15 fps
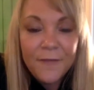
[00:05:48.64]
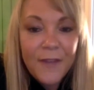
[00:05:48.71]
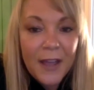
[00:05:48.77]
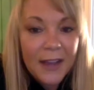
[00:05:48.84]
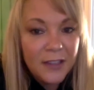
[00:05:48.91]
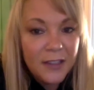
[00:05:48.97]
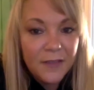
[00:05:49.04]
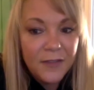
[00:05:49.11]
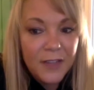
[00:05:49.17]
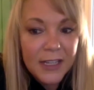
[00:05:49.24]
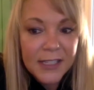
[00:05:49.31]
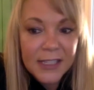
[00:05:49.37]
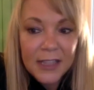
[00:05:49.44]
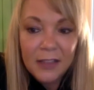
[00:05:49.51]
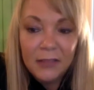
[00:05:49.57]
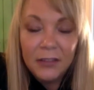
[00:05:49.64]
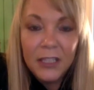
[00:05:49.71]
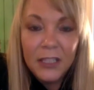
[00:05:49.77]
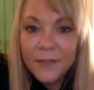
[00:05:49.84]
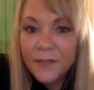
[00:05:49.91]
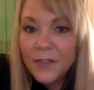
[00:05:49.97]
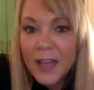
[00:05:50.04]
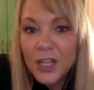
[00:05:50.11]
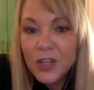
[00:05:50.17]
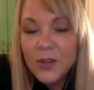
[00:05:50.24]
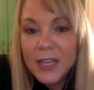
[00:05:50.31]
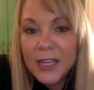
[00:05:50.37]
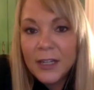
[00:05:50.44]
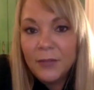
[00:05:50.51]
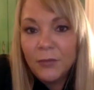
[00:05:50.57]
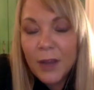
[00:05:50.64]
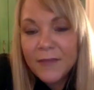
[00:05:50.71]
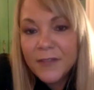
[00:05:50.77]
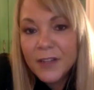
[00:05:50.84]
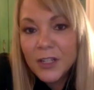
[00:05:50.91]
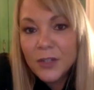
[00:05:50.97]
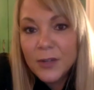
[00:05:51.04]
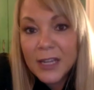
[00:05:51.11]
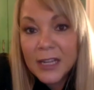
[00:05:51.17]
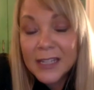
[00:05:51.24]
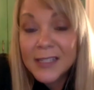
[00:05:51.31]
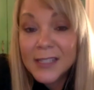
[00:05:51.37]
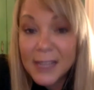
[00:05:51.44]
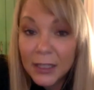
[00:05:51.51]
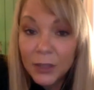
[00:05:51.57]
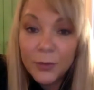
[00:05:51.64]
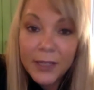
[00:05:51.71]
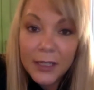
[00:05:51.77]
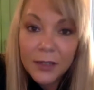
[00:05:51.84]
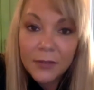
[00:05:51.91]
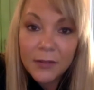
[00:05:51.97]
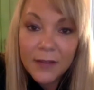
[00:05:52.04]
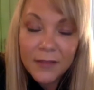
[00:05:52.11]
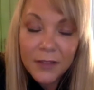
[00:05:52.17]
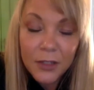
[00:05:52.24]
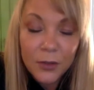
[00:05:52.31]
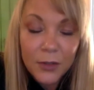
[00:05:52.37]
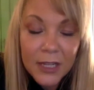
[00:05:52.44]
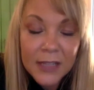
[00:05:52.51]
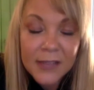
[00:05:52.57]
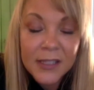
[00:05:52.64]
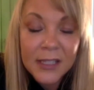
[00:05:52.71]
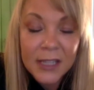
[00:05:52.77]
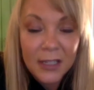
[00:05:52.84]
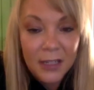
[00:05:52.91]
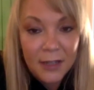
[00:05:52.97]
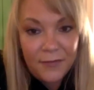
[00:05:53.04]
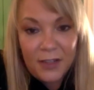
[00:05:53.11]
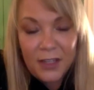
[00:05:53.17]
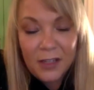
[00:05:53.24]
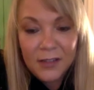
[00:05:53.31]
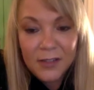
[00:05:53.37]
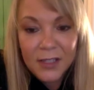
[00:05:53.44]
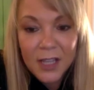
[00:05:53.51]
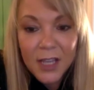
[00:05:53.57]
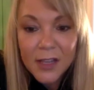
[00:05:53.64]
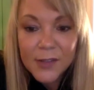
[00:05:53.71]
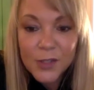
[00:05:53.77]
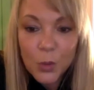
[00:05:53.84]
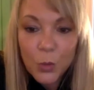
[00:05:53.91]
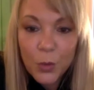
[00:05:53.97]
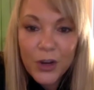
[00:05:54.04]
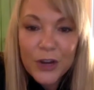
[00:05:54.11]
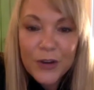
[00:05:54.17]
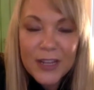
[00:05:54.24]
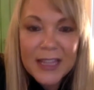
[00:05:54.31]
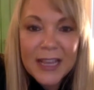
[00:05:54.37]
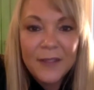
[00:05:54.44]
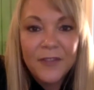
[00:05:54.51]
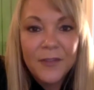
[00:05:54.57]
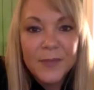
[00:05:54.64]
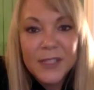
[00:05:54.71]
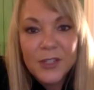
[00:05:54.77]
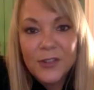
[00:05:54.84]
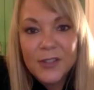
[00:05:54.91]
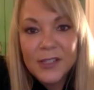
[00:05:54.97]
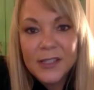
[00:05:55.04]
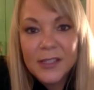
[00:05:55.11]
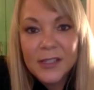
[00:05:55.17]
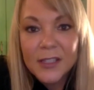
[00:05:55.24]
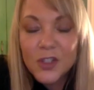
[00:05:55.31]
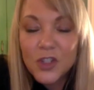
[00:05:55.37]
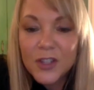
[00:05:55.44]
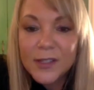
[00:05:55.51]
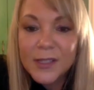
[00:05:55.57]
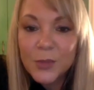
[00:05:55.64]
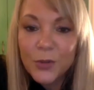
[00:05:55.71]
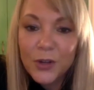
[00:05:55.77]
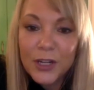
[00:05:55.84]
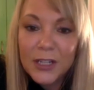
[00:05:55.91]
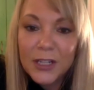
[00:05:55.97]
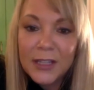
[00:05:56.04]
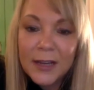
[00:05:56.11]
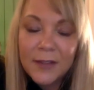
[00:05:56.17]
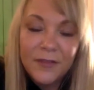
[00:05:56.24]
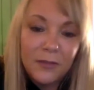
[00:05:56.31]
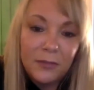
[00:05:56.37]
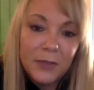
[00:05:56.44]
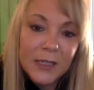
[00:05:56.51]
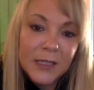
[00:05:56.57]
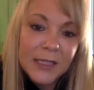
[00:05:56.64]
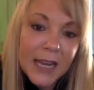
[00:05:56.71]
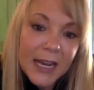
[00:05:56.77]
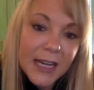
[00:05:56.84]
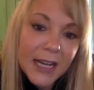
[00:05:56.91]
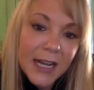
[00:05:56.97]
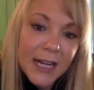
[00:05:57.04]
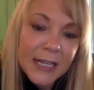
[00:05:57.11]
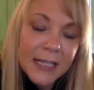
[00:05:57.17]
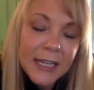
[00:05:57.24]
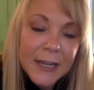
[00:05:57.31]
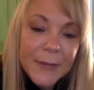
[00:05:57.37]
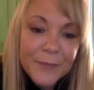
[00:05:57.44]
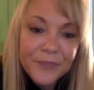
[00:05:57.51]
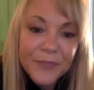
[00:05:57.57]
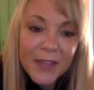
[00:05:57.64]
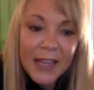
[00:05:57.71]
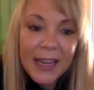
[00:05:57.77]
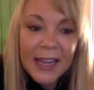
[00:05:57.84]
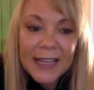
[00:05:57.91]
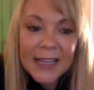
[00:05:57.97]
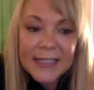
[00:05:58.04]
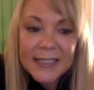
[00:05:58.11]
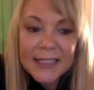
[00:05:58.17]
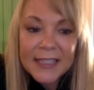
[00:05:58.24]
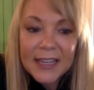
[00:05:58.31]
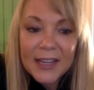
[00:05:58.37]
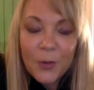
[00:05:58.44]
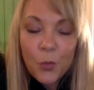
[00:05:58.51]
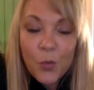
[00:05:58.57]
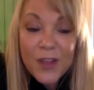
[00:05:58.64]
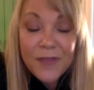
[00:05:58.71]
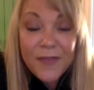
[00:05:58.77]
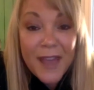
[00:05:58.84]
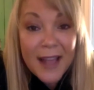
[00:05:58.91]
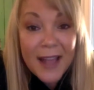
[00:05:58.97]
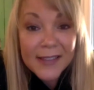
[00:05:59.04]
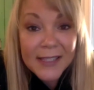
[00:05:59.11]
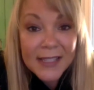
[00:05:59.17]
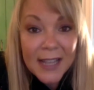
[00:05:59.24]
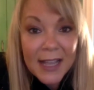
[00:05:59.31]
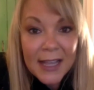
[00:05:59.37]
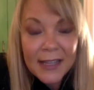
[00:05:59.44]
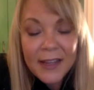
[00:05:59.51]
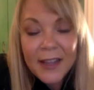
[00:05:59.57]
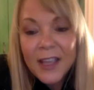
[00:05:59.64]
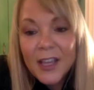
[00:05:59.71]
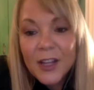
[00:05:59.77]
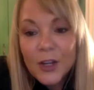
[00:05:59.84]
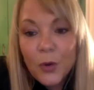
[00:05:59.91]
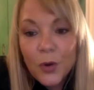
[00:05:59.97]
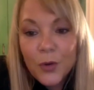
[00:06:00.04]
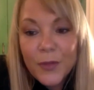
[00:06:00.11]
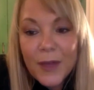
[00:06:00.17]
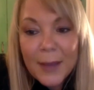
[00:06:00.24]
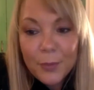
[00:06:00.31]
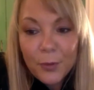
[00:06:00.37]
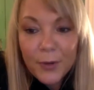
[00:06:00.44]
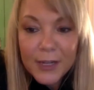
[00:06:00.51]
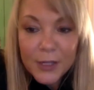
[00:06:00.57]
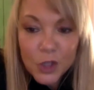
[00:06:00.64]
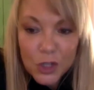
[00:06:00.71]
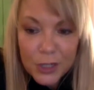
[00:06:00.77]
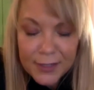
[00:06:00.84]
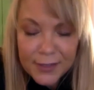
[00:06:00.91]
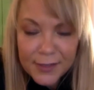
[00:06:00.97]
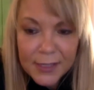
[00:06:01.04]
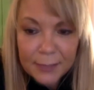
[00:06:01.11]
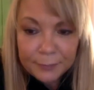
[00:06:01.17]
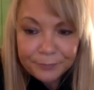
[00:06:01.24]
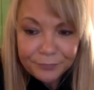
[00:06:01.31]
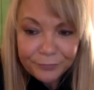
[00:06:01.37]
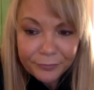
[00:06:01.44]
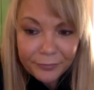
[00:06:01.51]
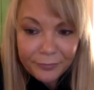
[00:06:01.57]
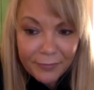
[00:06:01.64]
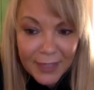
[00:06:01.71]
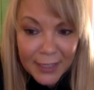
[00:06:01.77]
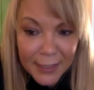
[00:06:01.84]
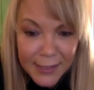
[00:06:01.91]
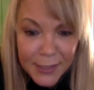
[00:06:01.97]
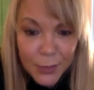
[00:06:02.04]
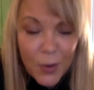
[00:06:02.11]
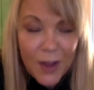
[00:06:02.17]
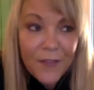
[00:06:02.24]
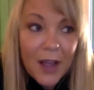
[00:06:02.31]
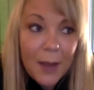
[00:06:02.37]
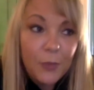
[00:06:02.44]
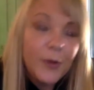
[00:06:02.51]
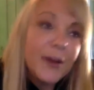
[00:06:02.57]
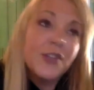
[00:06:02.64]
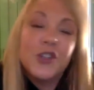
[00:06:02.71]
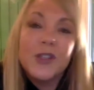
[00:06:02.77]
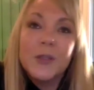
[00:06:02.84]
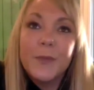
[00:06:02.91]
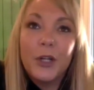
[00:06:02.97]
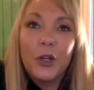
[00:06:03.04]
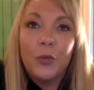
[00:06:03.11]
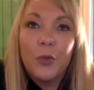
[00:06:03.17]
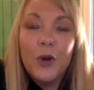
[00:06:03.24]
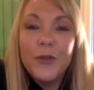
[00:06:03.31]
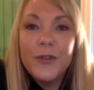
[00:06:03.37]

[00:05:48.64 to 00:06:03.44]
the effectiveness and the lift that you get in revenue and accelerated revenue is significant. So we're hearing that from SiriusDecisions, we're hearing that from LeanData. And with that said, growth operations is rev operations,